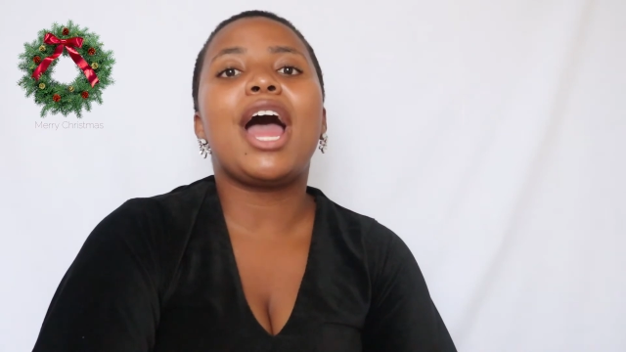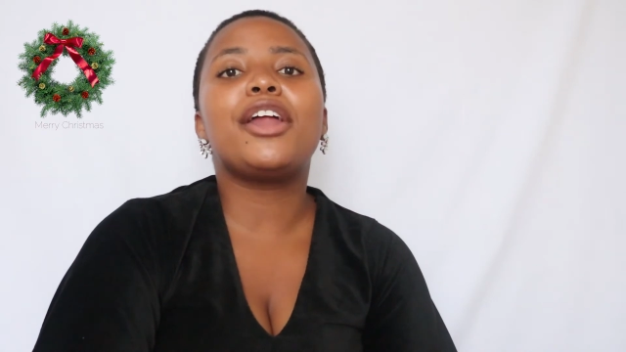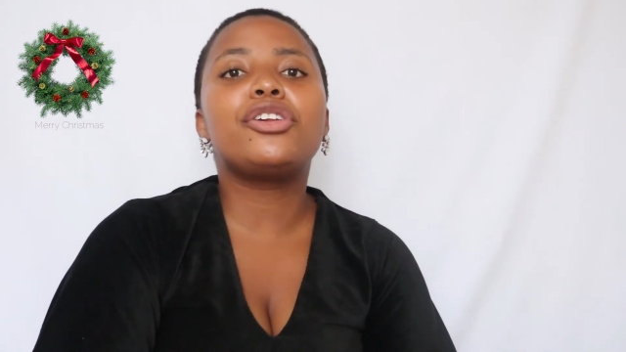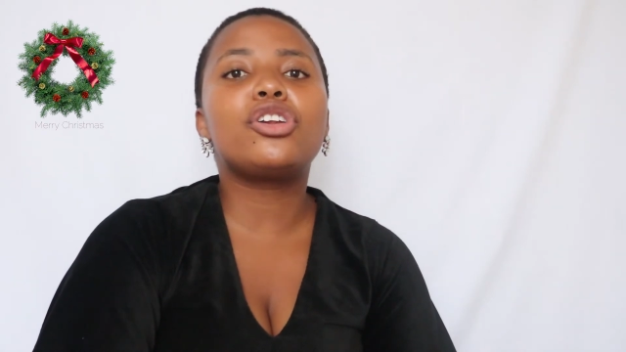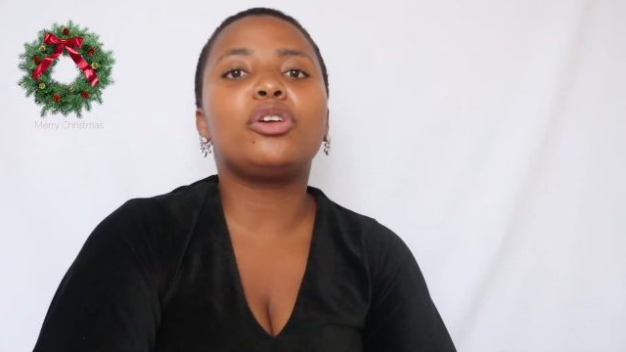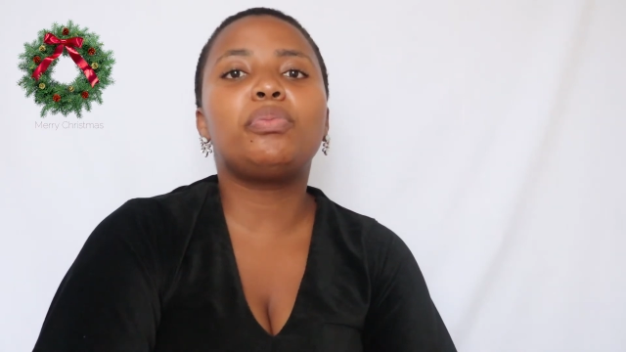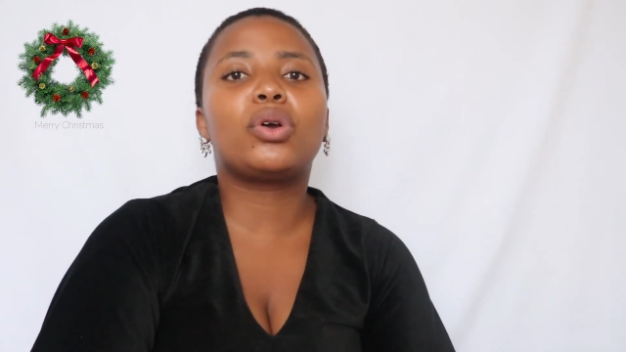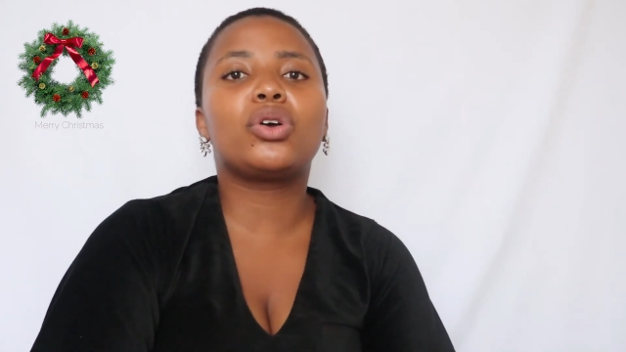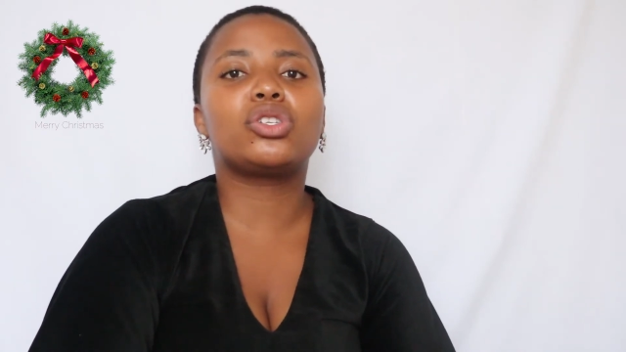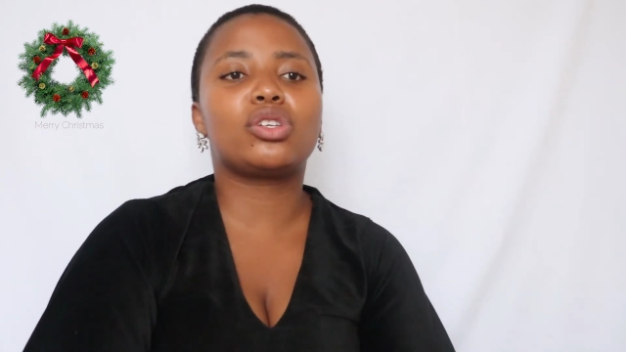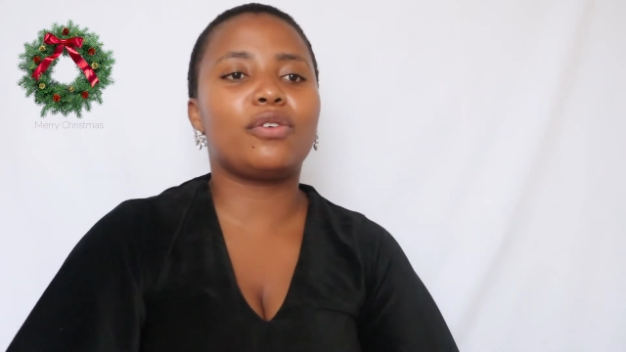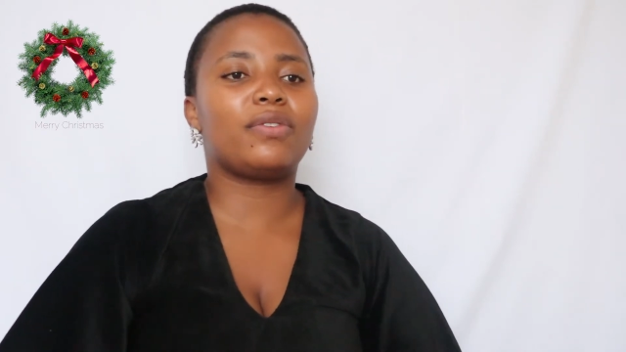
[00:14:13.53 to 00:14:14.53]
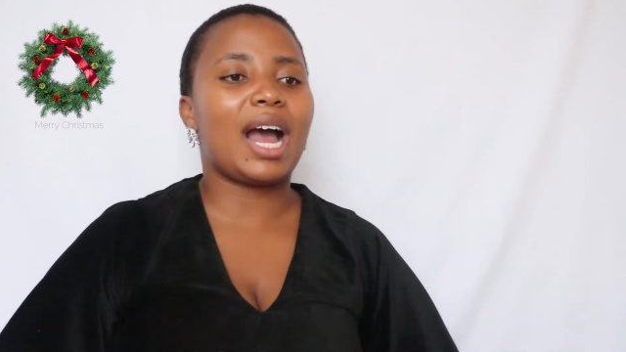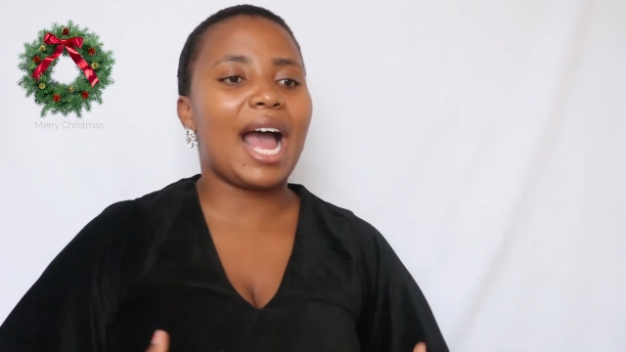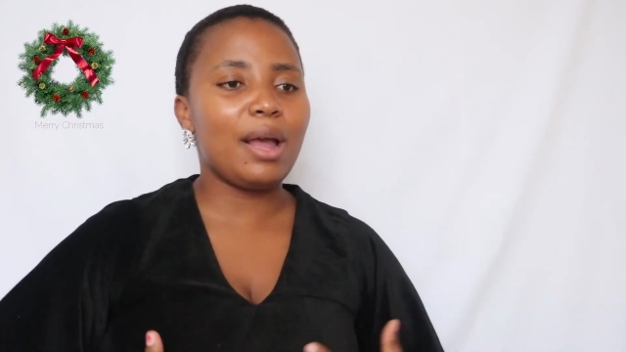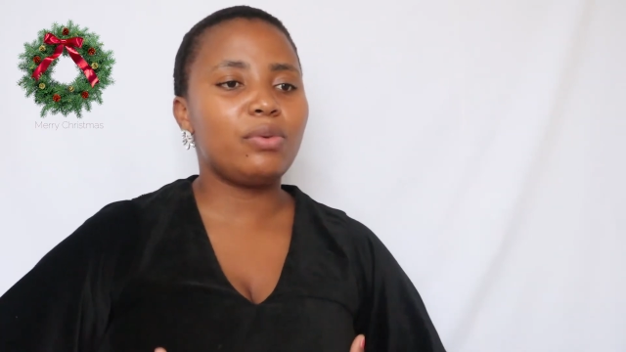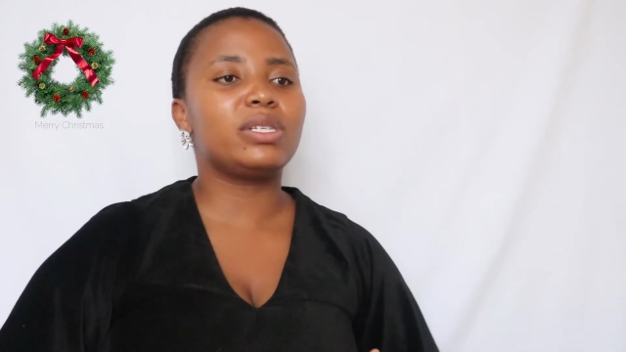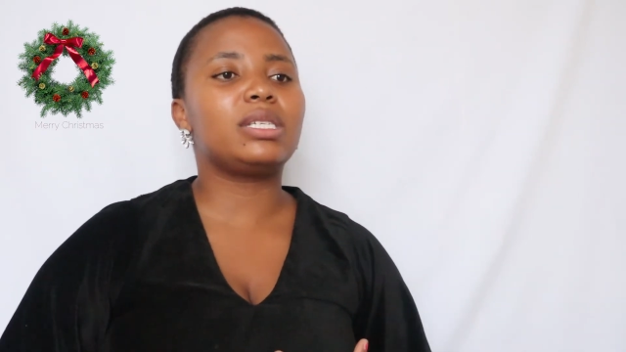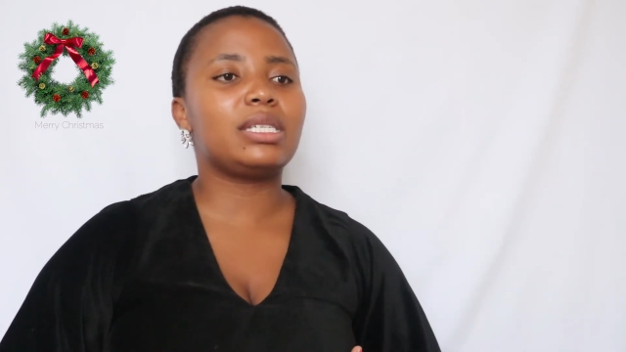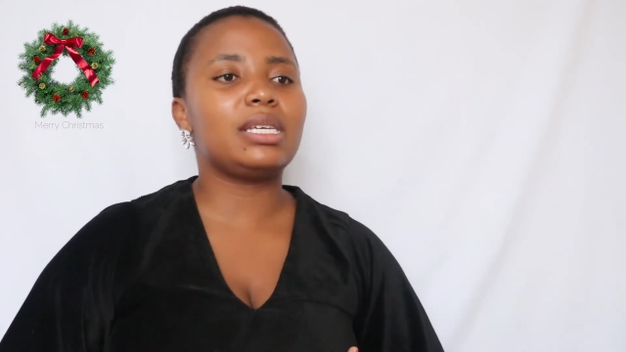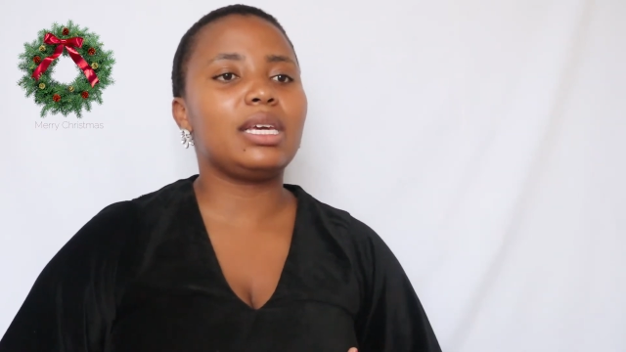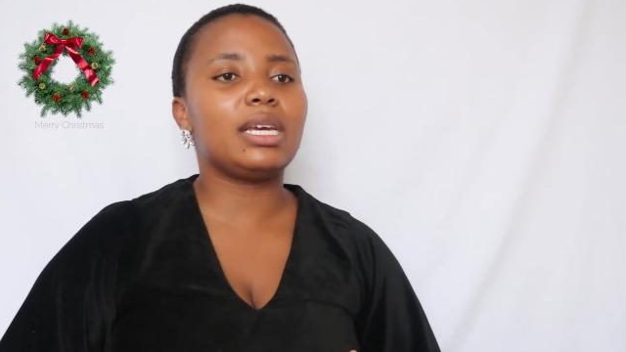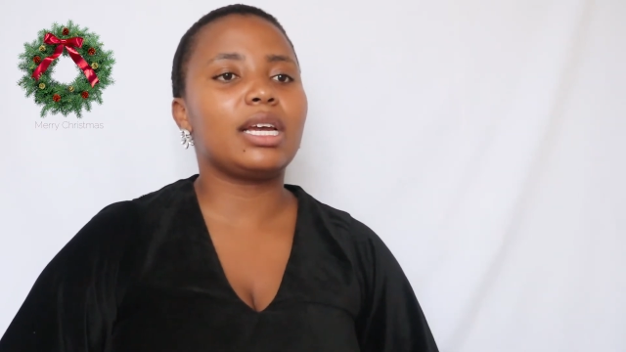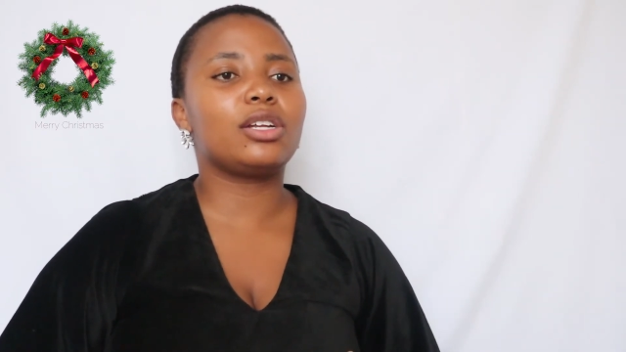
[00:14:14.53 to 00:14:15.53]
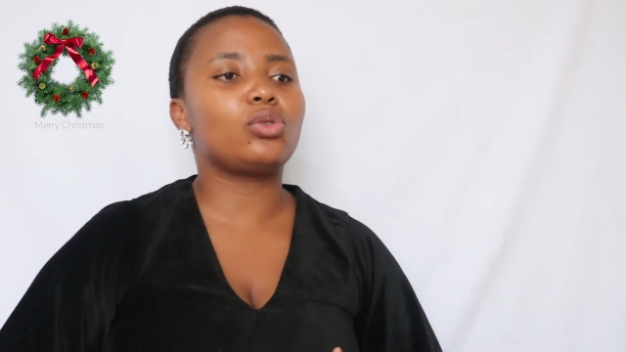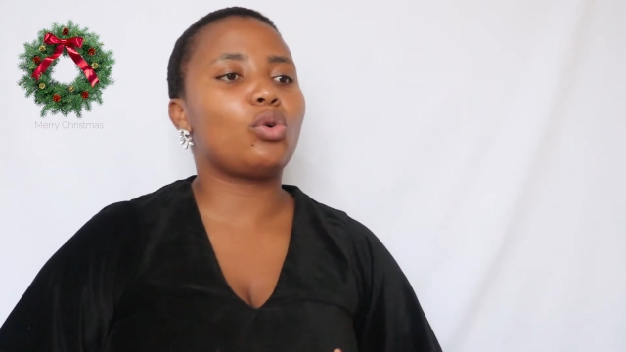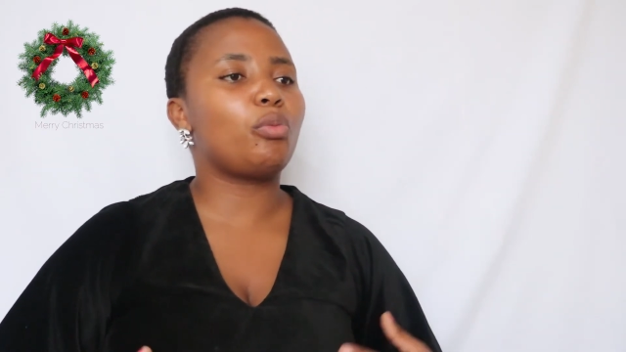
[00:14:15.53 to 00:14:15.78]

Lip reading: and not because of I was seeing it